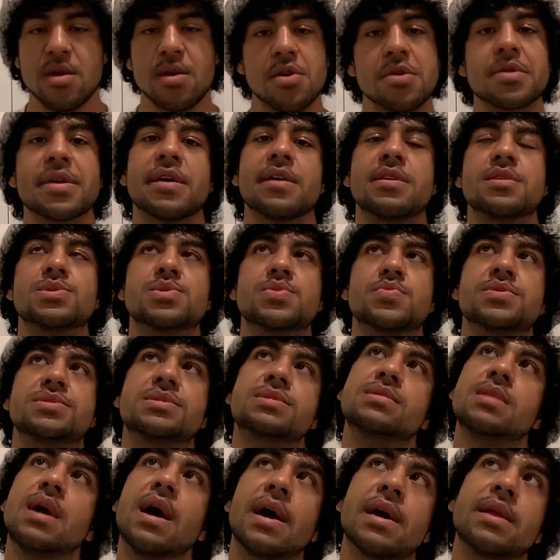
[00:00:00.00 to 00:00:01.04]
Okay, so
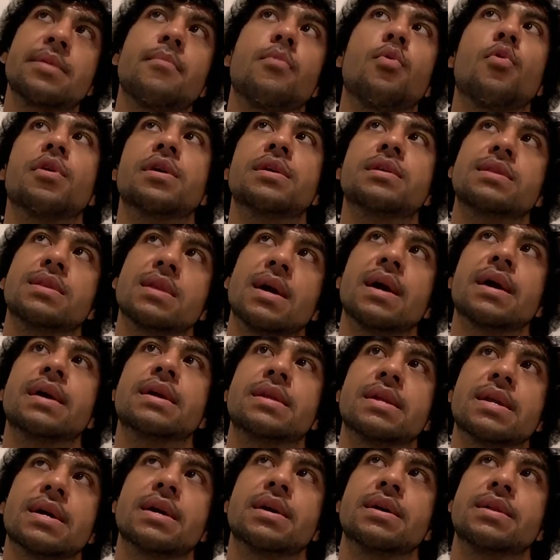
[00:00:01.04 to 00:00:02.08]
it's
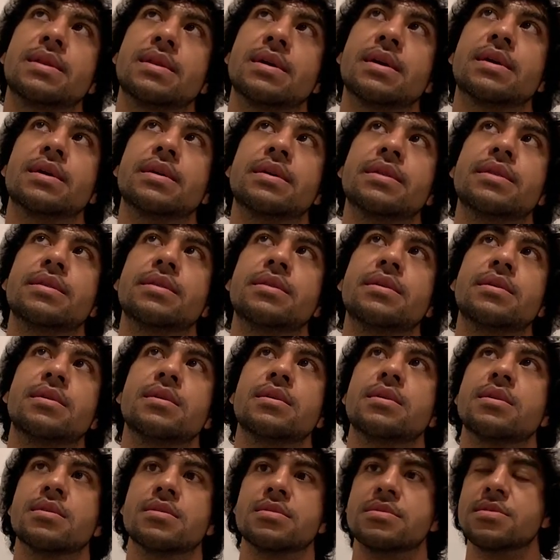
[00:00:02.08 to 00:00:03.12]
9.999,
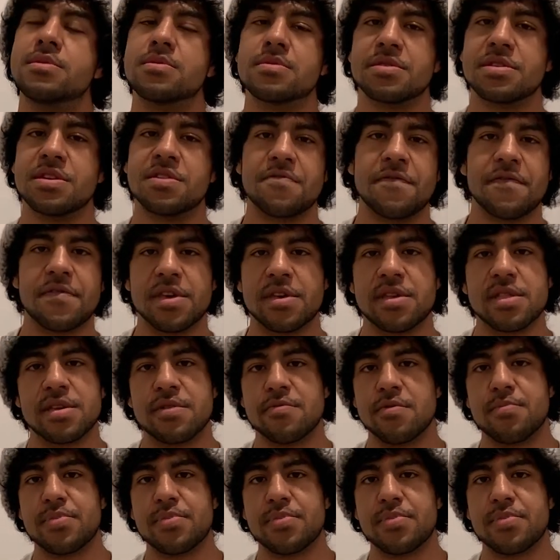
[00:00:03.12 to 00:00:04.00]
nearly infinitely